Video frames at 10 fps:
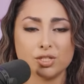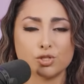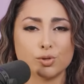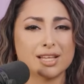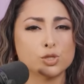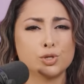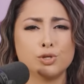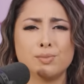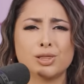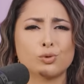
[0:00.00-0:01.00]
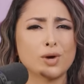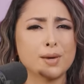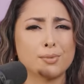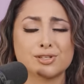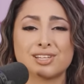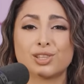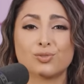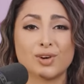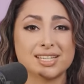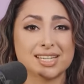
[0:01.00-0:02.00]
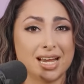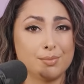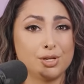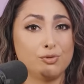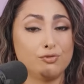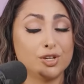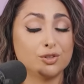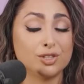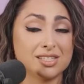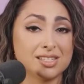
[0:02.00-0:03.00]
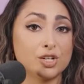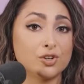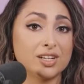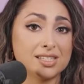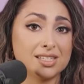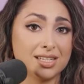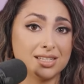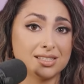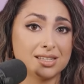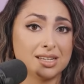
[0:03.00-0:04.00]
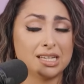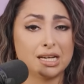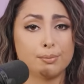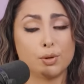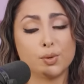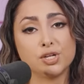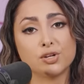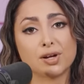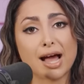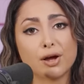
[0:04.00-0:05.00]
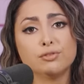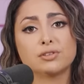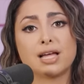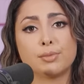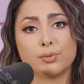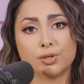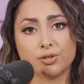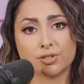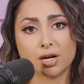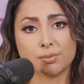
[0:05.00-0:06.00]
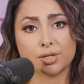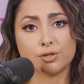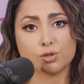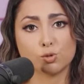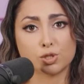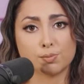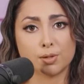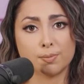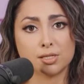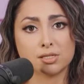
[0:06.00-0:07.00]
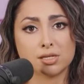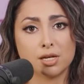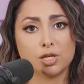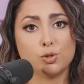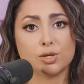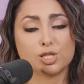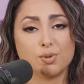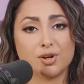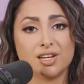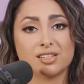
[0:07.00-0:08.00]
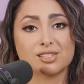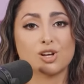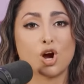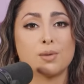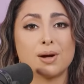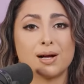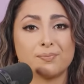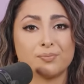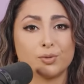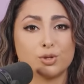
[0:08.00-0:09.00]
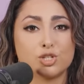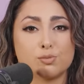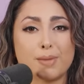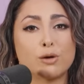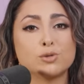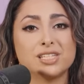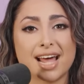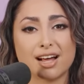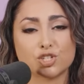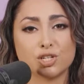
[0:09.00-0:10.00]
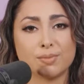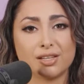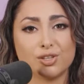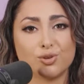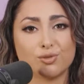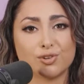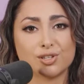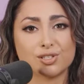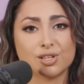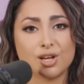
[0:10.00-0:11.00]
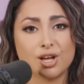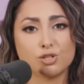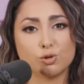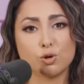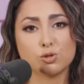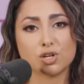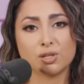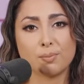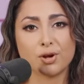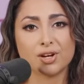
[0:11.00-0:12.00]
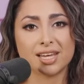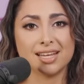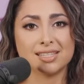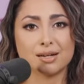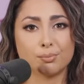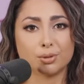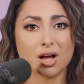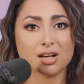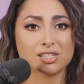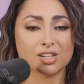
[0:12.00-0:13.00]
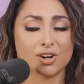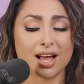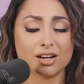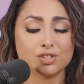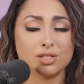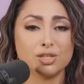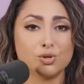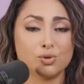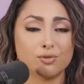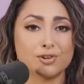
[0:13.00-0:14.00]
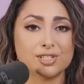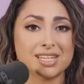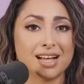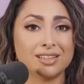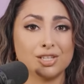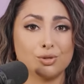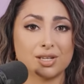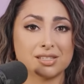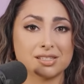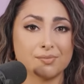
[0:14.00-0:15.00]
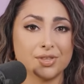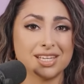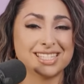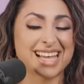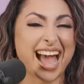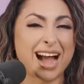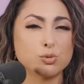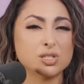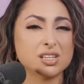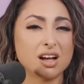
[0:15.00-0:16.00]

So that's when you meet the right person at the right time and you feel these synchronicities. But when you're out of alignment with your Dharma, your soul's purpose, you experience karma, which is bounded action by the universe. So those are the barricades and blocks that are actually the universe telling you that something is out